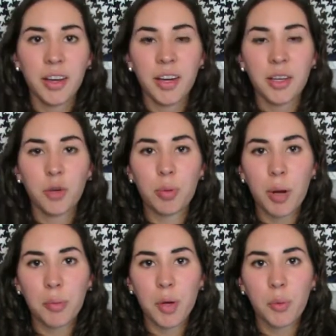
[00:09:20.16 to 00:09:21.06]
You'll
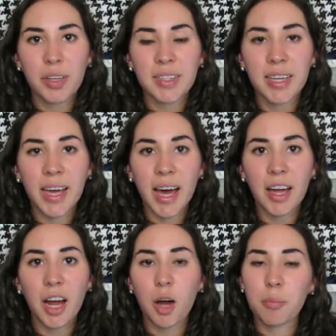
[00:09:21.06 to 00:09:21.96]
probably want to
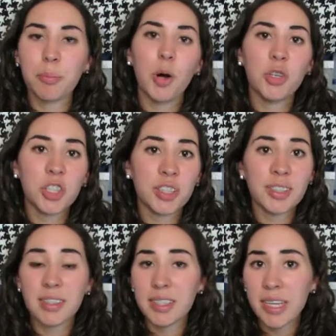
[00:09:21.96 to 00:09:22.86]
get
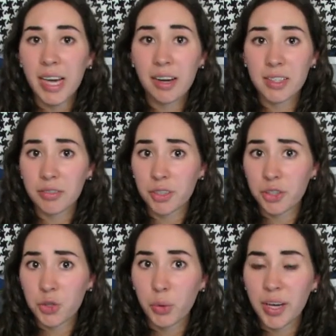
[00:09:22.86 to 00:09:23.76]
posters and decals of
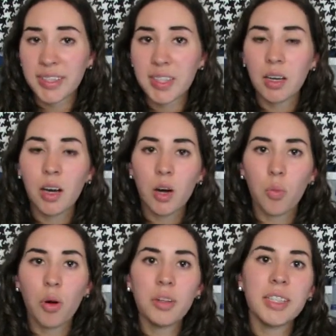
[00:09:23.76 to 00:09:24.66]
your choice.
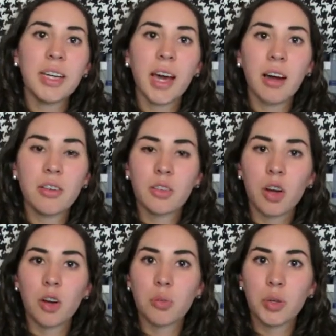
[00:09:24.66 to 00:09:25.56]
Wall decals
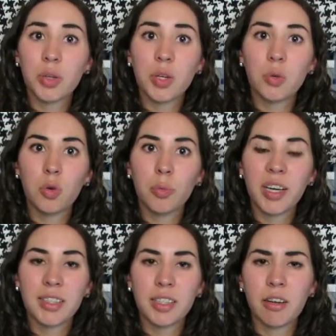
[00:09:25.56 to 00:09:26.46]
are really cool
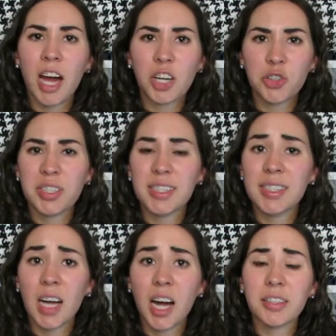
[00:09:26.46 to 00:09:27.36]
because they're actually
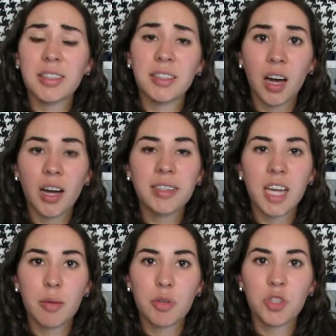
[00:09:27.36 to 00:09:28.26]
designed to not
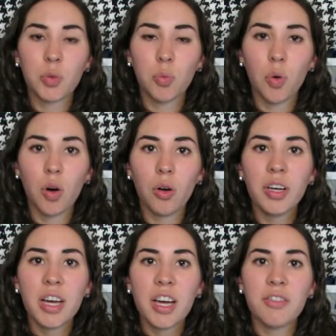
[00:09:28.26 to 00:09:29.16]
damage the wall.
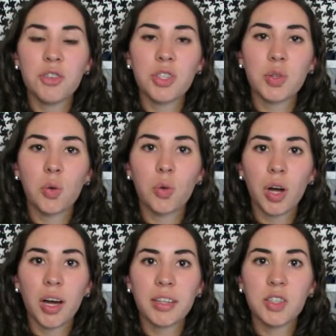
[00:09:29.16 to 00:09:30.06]
If you just hold
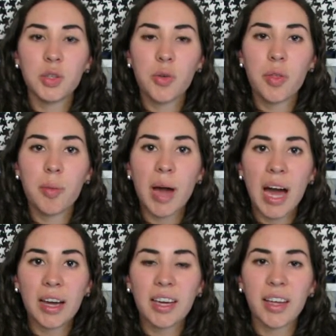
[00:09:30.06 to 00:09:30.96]
on to the
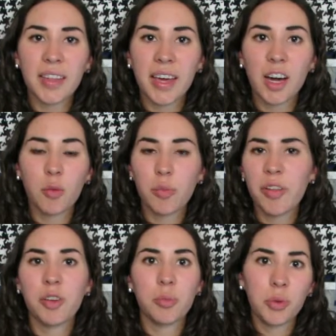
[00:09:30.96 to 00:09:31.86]
backing that they come
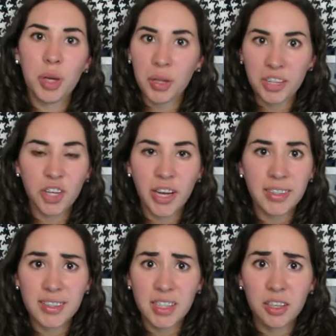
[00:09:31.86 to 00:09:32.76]
with, they're really like
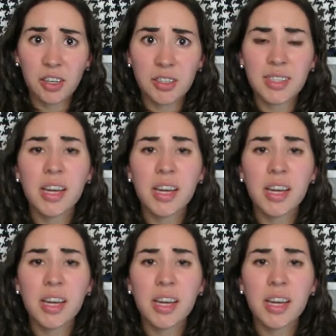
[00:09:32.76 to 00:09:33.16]
giant stickers.